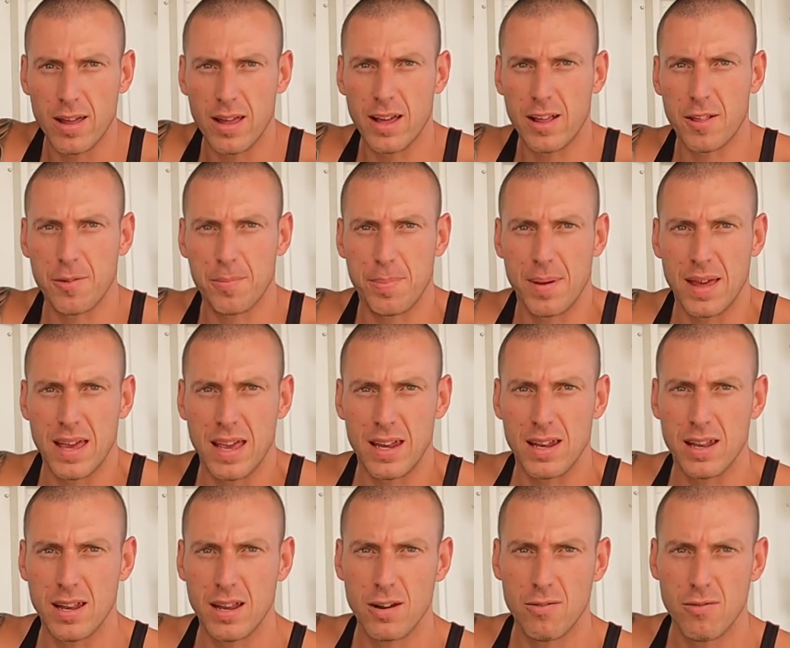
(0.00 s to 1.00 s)

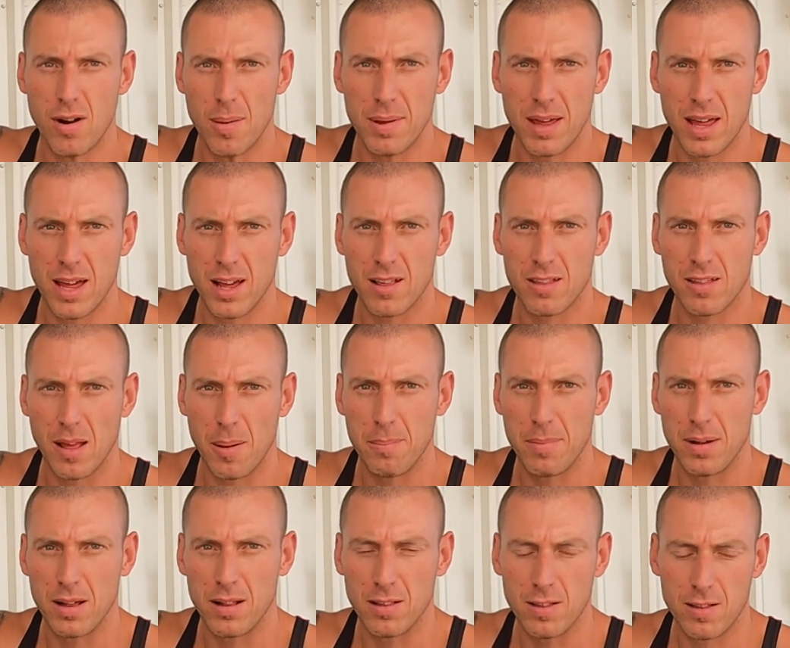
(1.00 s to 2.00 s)
Xpeed Rubber Hex
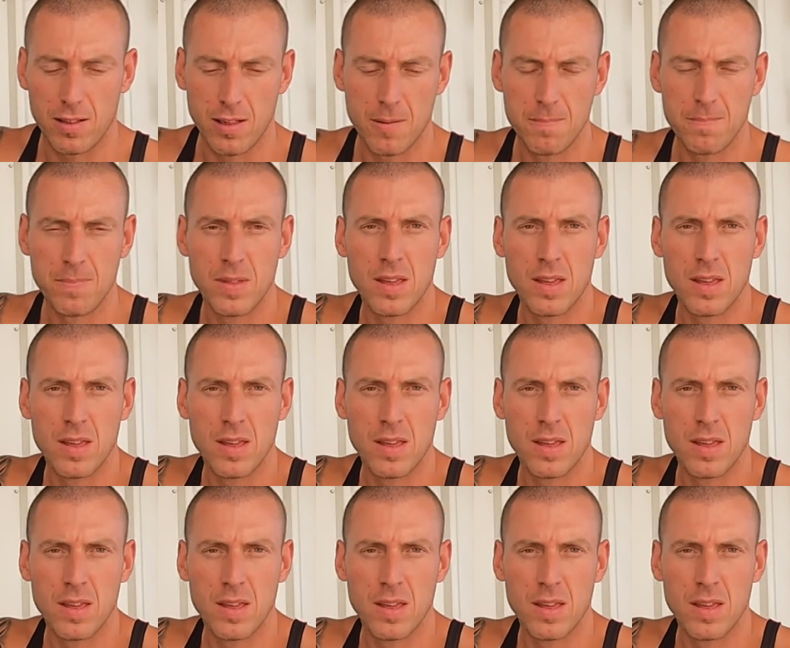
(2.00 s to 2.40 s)
Dumbbells.